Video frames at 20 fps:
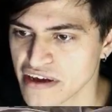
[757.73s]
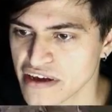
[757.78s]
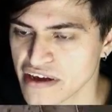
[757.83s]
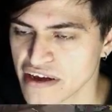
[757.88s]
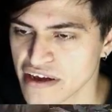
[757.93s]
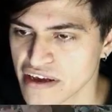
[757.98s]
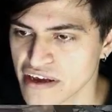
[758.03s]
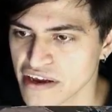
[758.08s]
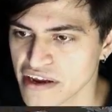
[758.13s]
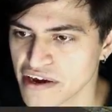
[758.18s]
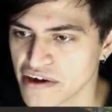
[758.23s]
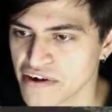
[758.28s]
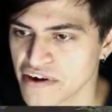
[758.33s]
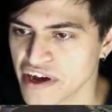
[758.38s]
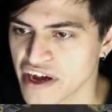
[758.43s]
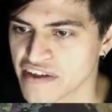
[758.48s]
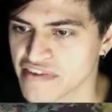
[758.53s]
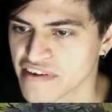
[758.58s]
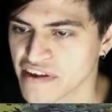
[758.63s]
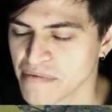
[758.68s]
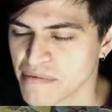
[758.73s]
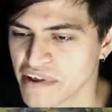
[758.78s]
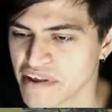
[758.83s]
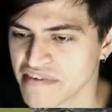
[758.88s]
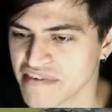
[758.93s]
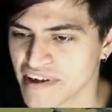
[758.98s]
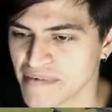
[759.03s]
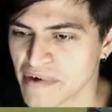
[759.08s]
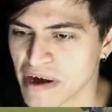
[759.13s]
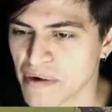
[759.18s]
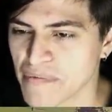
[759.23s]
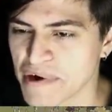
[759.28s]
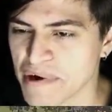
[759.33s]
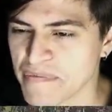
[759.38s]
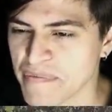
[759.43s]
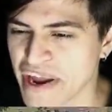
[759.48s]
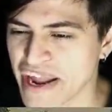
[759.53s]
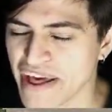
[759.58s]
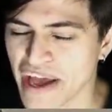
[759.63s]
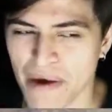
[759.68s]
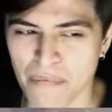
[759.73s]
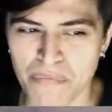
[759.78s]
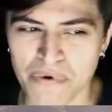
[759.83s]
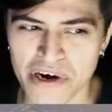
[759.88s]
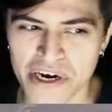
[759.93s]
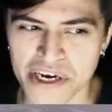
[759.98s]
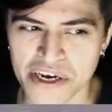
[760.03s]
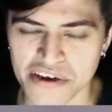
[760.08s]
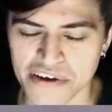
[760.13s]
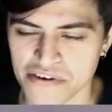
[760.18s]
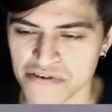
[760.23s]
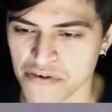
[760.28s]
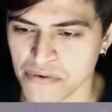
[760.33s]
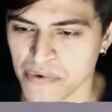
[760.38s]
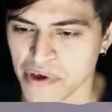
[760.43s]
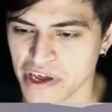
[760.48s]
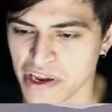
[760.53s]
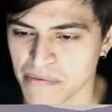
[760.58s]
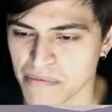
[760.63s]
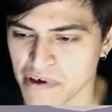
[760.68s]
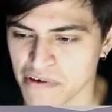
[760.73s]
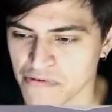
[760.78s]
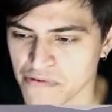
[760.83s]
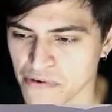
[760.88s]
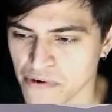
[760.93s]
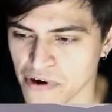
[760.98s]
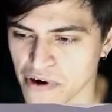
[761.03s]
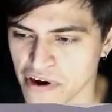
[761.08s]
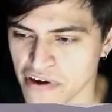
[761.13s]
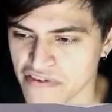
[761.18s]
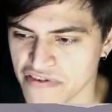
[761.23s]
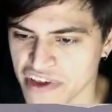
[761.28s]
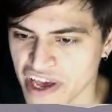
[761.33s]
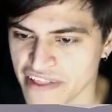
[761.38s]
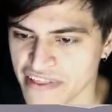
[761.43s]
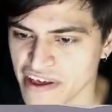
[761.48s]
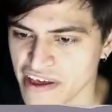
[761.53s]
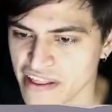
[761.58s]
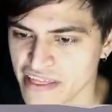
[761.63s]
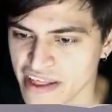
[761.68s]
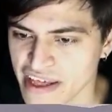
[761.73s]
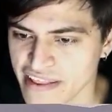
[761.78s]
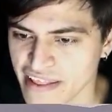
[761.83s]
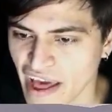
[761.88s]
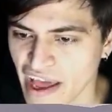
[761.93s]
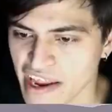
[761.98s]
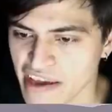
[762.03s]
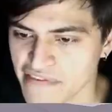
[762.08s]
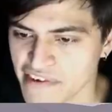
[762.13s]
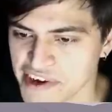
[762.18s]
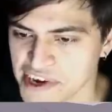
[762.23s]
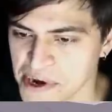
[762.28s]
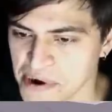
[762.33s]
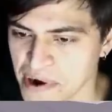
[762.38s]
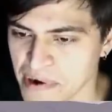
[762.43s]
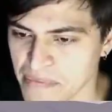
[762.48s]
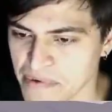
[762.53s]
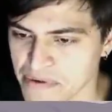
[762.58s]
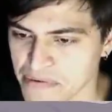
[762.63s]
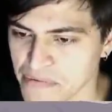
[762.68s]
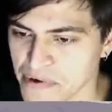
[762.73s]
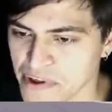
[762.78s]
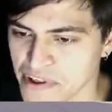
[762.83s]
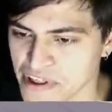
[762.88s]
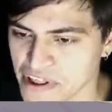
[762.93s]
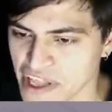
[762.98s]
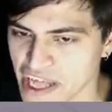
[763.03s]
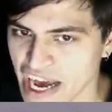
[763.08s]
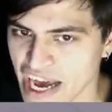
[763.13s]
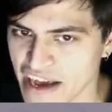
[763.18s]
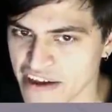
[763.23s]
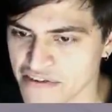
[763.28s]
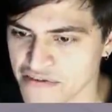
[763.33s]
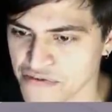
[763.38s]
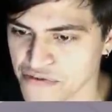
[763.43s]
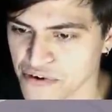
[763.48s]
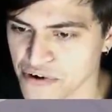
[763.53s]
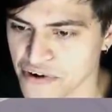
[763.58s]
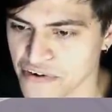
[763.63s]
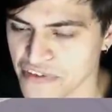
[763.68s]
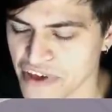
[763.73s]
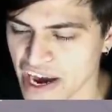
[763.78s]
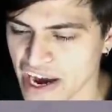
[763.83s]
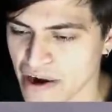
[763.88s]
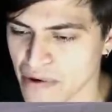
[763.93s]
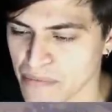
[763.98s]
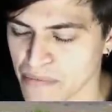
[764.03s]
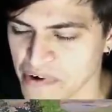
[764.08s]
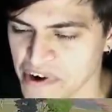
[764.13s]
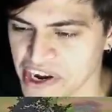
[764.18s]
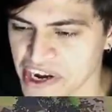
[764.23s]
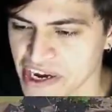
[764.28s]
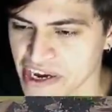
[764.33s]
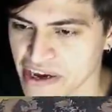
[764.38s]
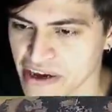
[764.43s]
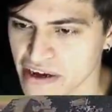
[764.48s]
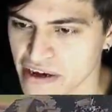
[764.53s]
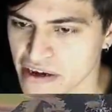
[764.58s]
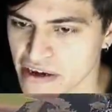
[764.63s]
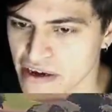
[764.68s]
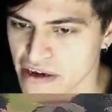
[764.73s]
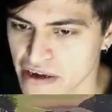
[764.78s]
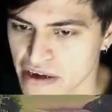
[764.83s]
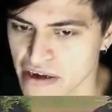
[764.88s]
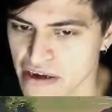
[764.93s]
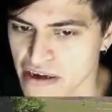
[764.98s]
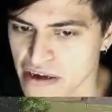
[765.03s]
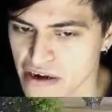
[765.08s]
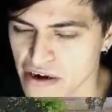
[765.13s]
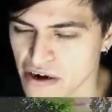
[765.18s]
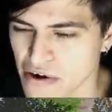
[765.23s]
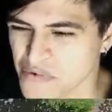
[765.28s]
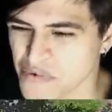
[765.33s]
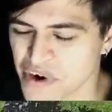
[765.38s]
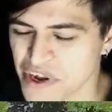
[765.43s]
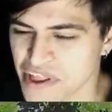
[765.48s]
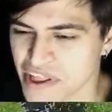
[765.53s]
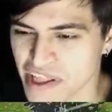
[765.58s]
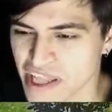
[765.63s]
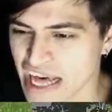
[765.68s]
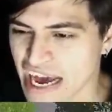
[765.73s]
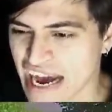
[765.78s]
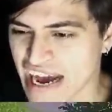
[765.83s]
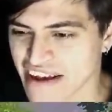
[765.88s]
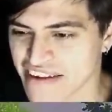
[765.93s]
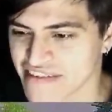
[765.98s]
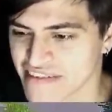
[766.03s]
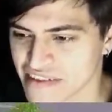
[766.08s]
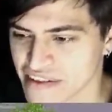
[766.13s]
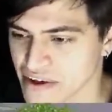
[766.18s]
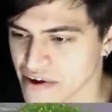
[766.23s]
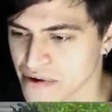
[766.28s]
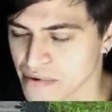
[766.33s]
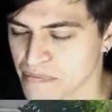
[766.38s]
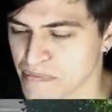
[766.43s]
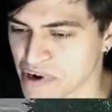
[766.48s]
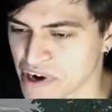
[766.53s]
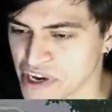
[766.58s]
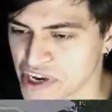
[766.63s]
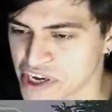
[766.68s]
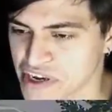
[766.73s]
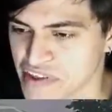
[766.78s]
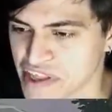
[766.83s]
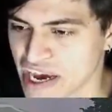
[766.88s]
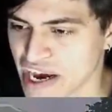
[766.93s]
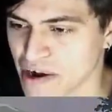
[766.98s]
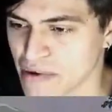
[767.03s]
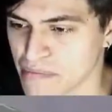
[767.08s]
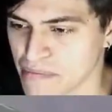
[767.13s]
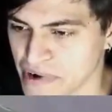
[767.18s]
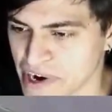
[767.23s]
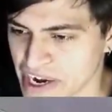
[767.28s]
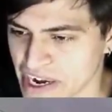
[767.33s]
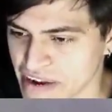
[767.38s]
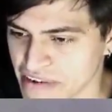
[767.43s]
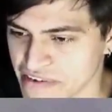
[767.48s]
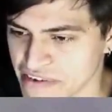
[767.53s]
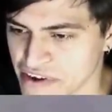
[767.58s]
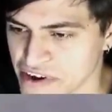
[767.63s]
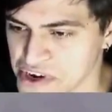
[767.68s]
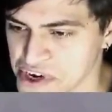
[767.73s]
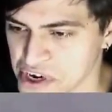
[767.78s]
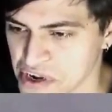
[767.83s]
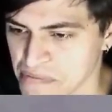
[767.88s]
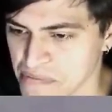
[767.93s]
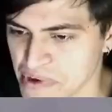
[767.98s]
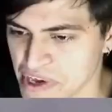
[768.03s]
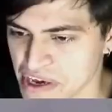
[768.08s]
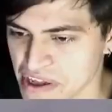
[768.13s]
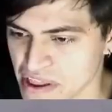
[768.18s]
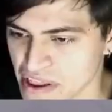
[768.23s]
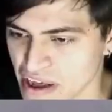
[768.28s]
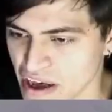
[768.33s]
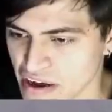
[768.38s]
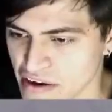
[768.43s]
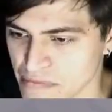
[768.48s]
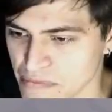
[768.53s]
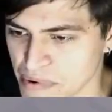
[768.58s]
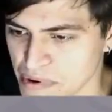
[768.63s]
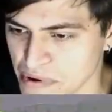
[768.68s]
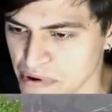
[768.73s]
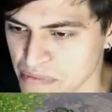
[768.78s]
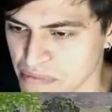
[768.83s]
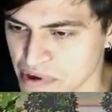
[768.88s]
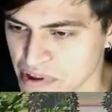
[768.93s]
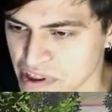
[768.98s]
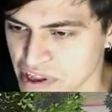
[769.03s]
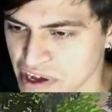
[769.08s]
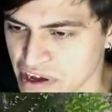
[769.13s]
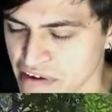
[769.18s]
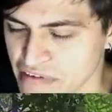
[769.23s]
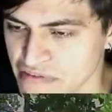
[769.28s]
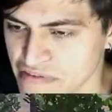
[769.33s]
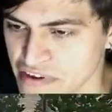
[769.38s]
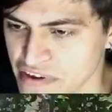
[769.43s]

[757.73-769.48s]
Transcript: You know, it's going to be the same outbreak, but I'm pretty sure there's only going to be 4. I think that Eevee showed up as one of the last 4 of the outbreak. Or one of the last little bunch of outbreaks. So there shouldn't be a lot of Pokemon left.